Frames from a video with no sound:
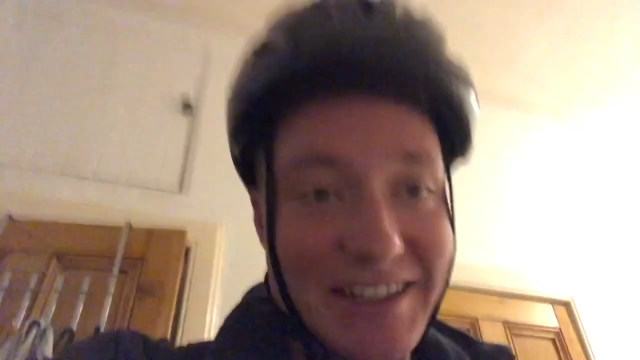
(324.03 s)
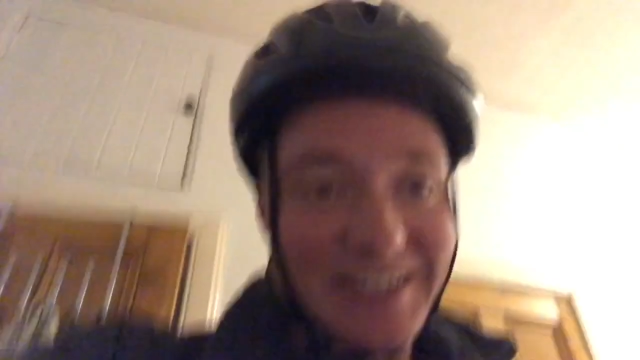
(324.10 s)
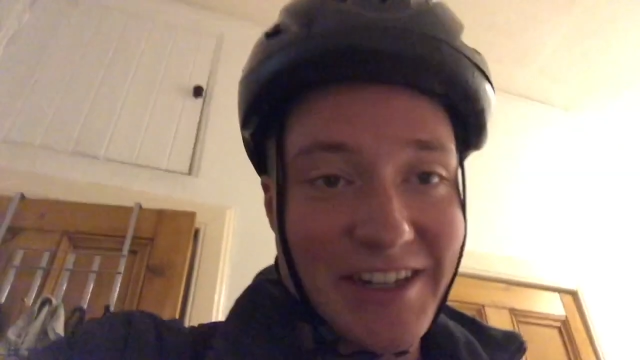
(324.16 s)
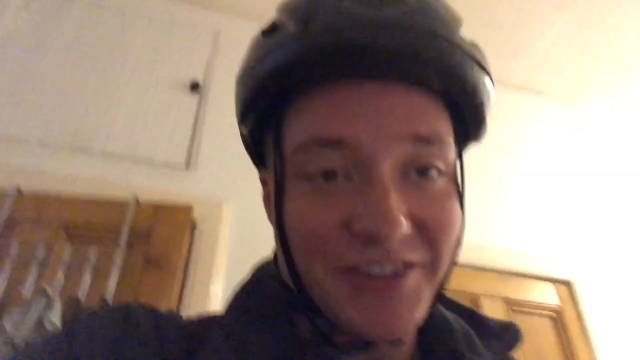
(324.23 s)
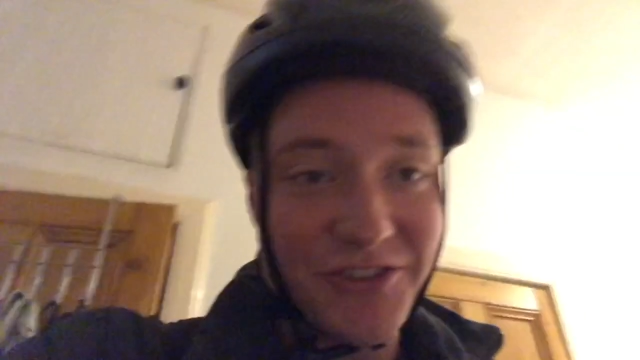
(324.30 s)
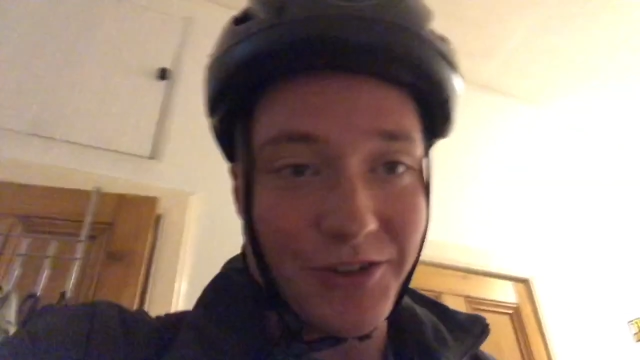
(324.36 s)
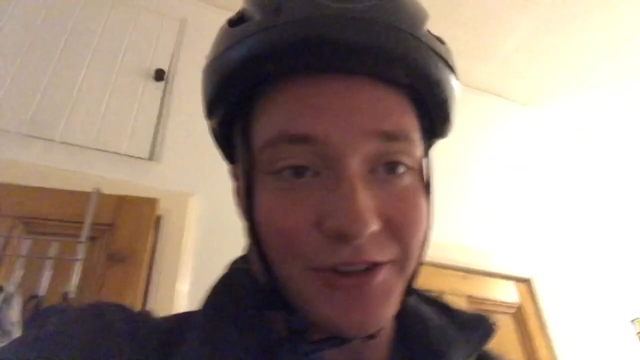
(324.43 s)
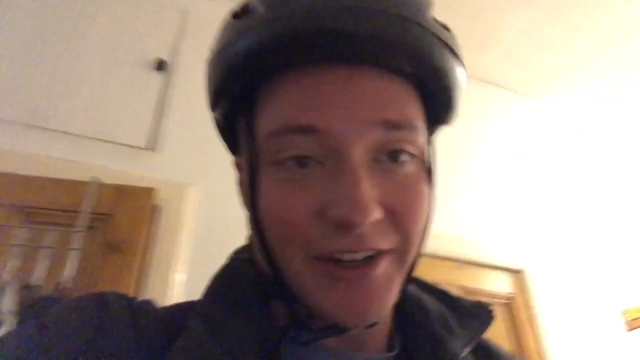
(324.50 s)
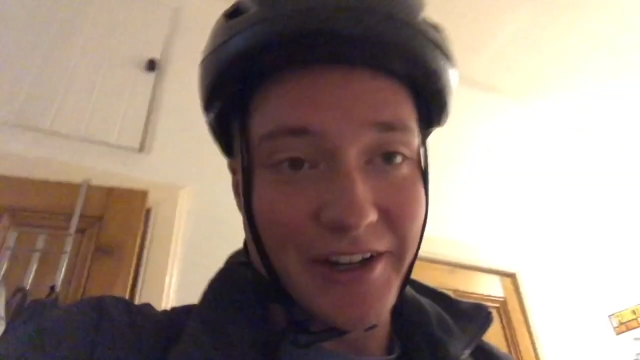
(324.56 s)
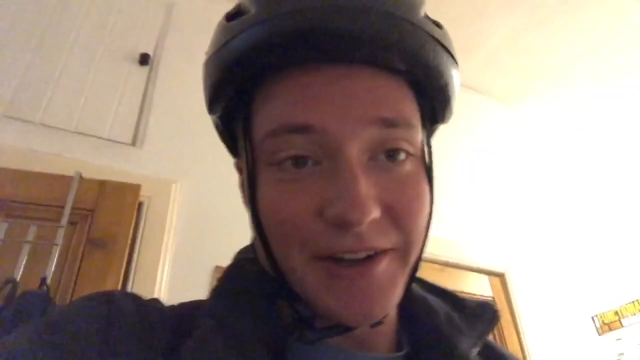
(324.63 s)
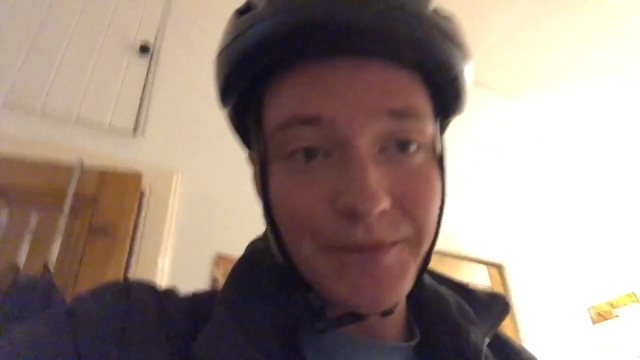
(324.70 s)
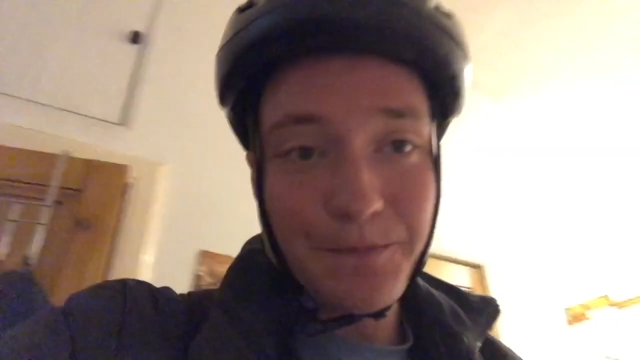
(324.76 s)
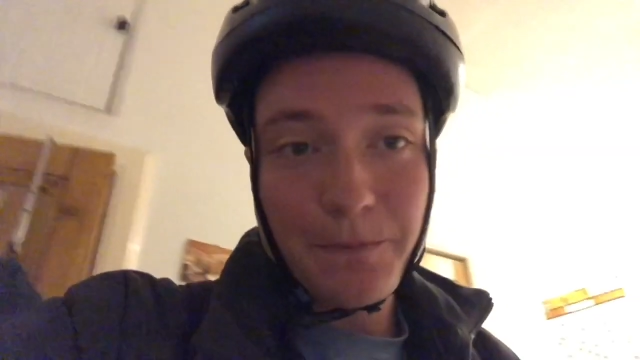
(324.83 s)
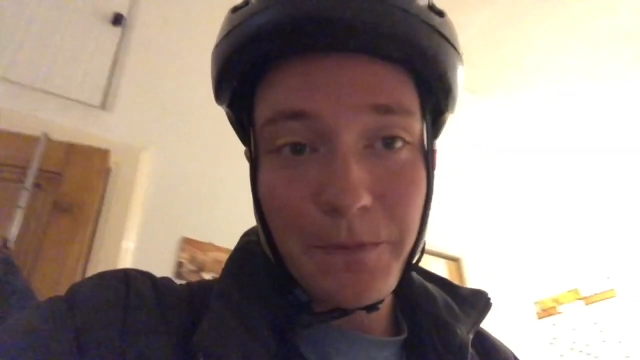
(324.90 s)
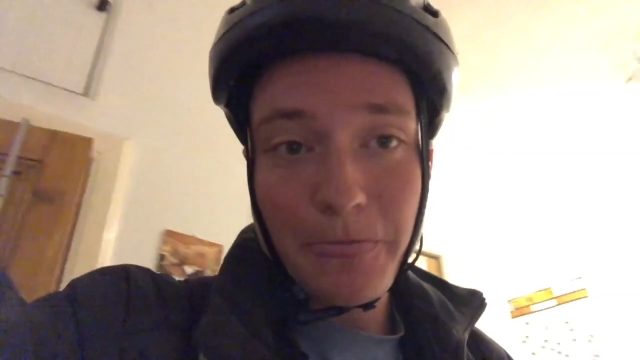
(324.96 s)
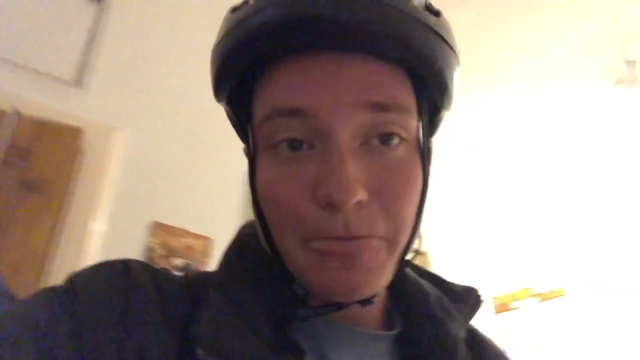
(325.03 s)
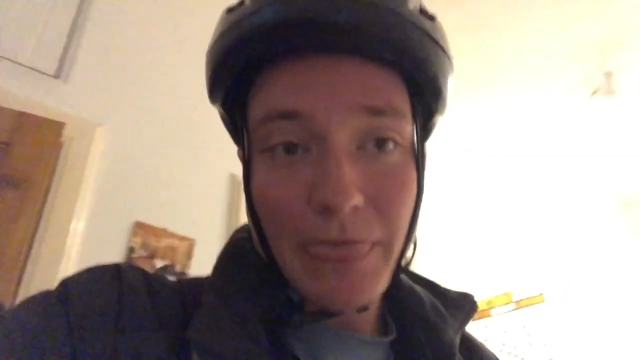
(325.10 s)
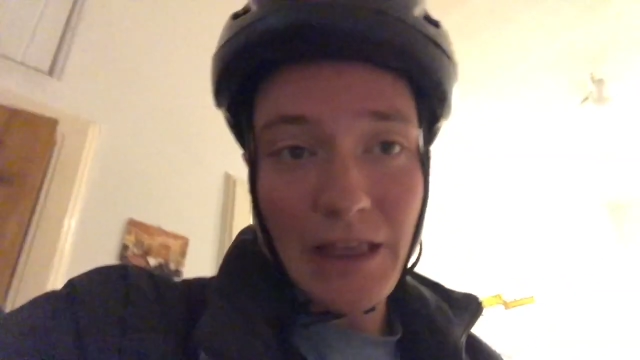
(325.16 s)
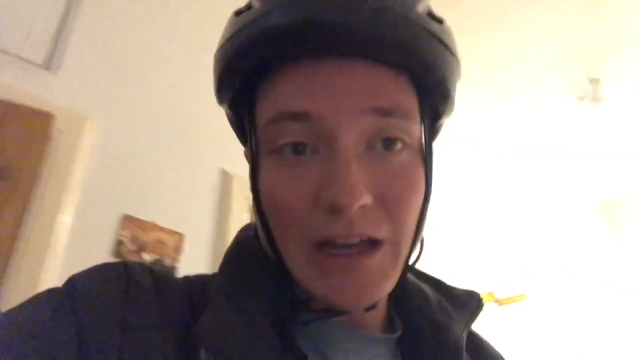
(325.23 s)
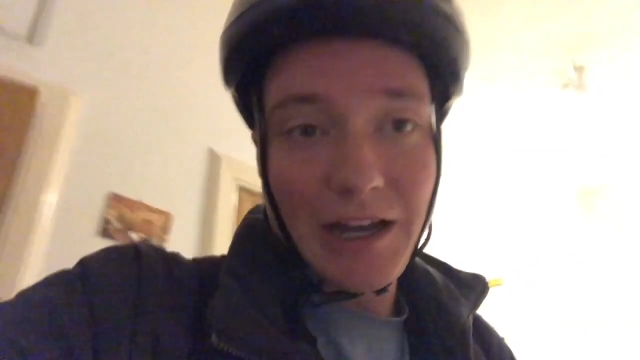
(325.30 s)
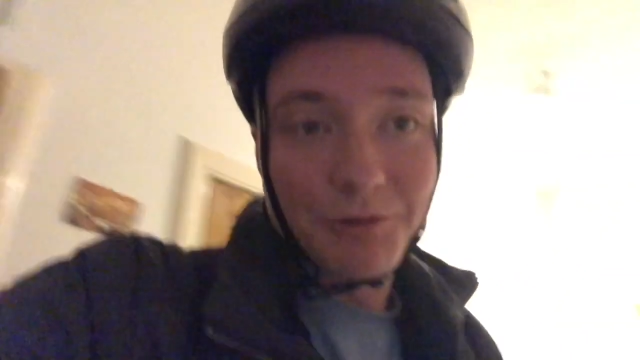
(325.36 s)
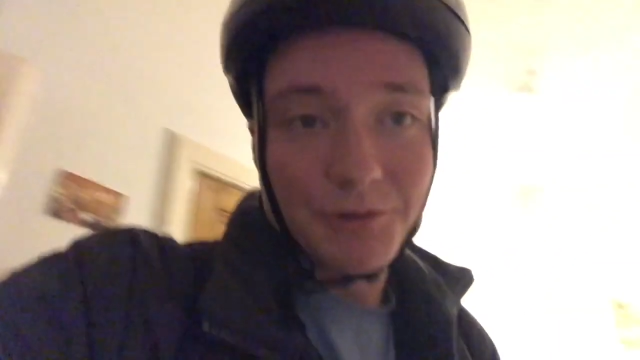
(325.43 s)
yesterday,
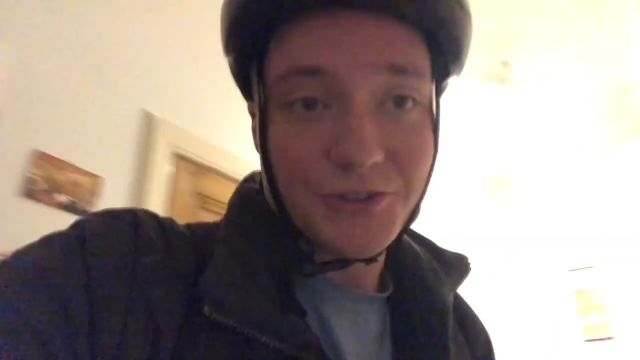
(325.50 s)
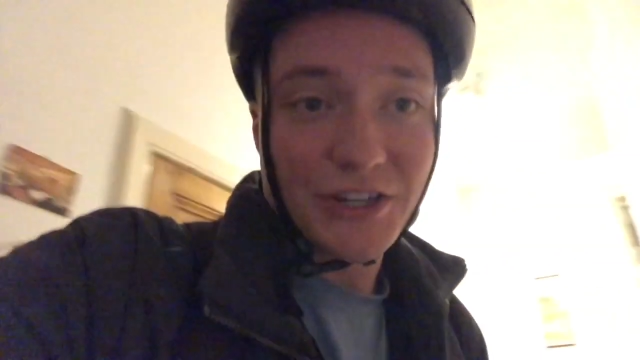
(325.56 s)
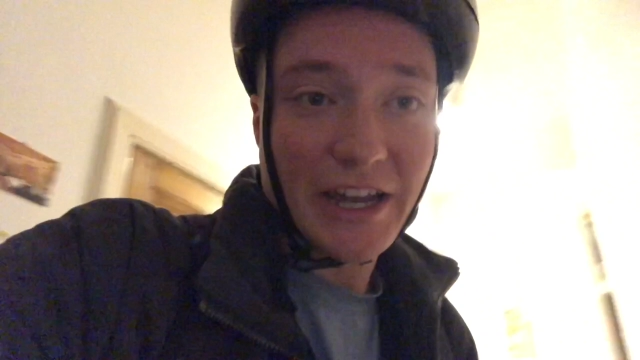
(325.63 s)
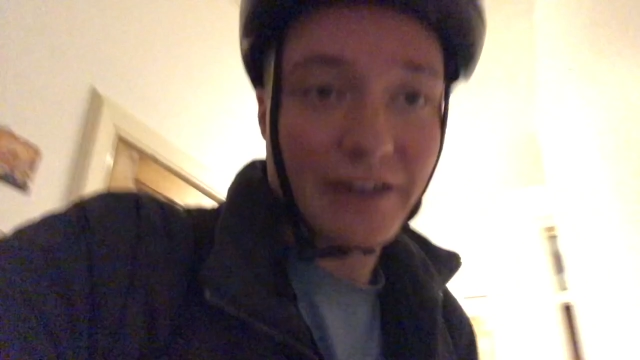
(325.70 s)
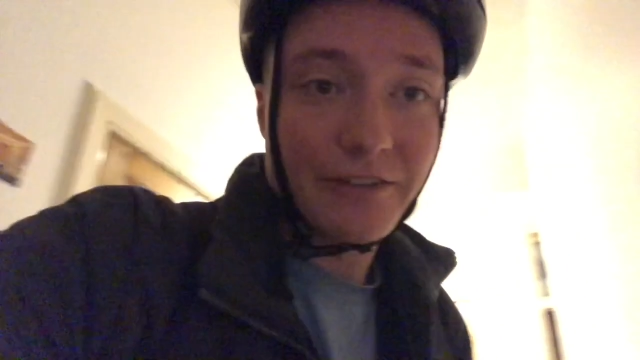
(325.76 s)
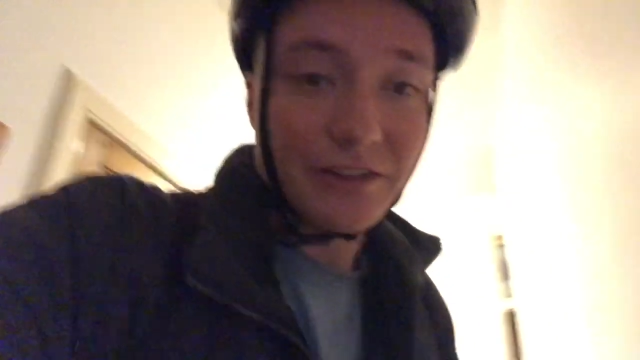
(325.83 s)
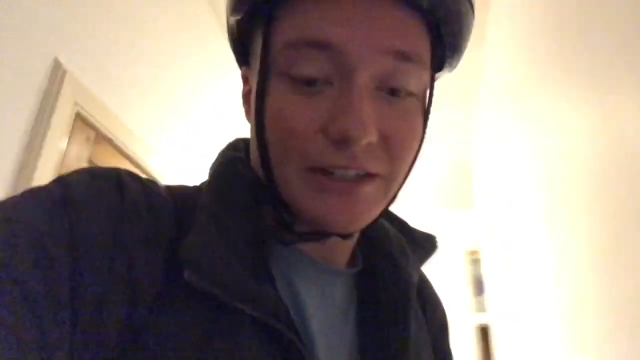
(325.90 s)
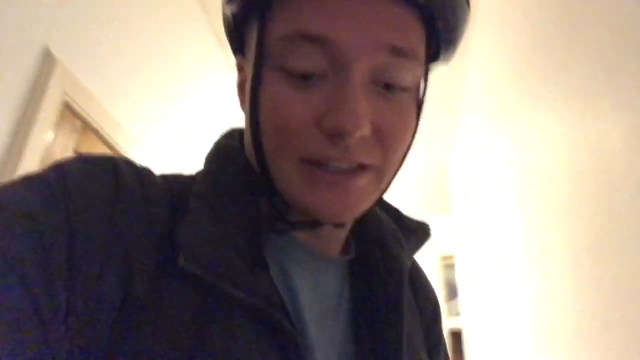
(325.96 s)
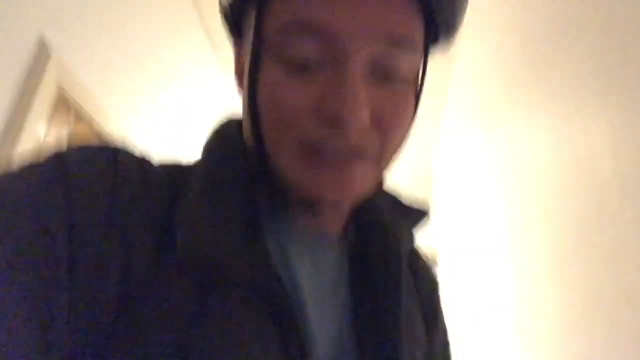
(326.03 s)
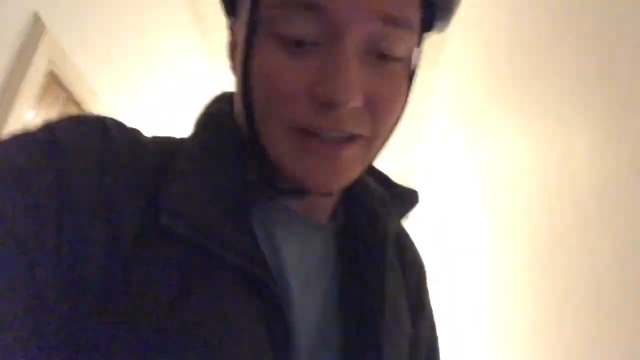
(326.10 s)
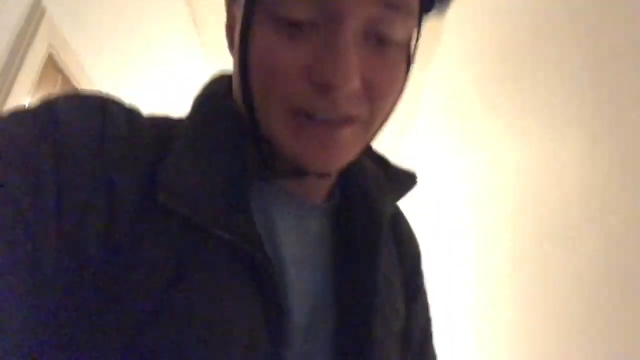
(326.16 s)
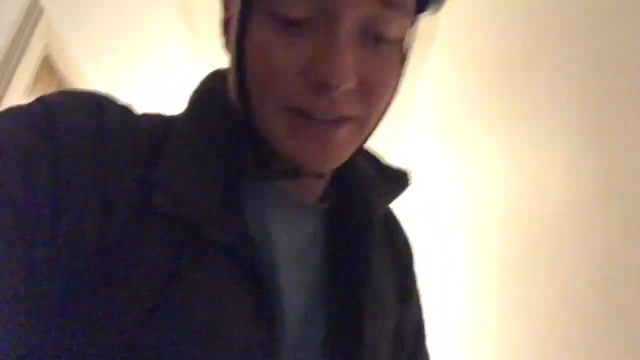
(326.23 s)
I was having an